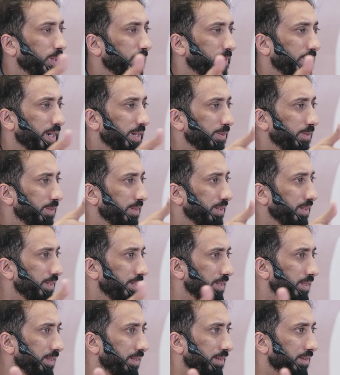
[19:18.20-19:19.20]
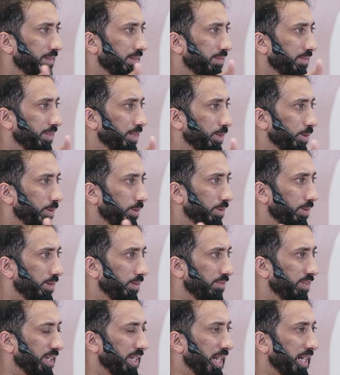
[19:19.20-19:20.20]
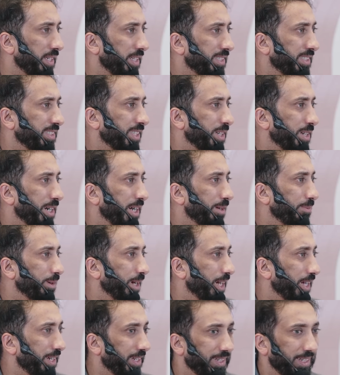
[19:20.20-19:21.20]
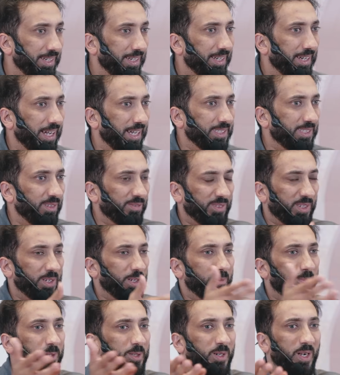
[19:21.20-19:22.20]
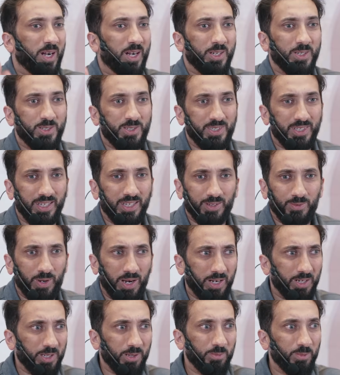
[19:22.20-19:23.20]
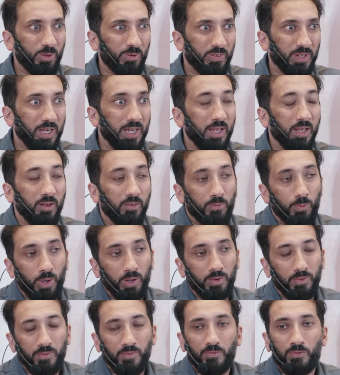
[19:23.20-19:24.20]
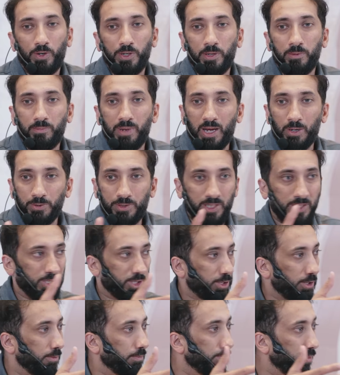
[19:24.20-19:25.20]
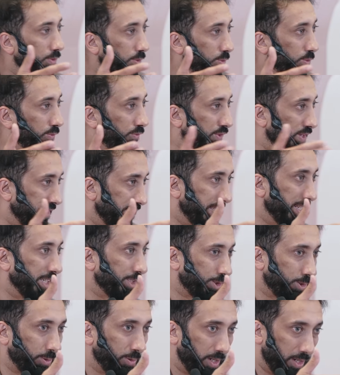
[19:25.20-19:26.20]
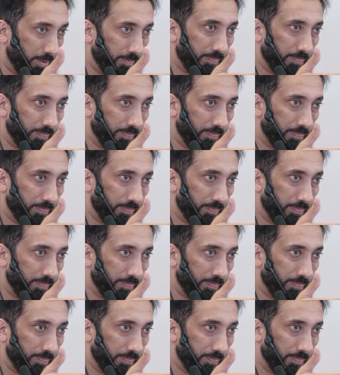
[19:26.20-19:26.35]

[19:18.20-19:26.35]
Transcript: around. Fakanat saraba, as if they're a mirage. Like, why are they moving? Well, for the mountains to move in the next surah,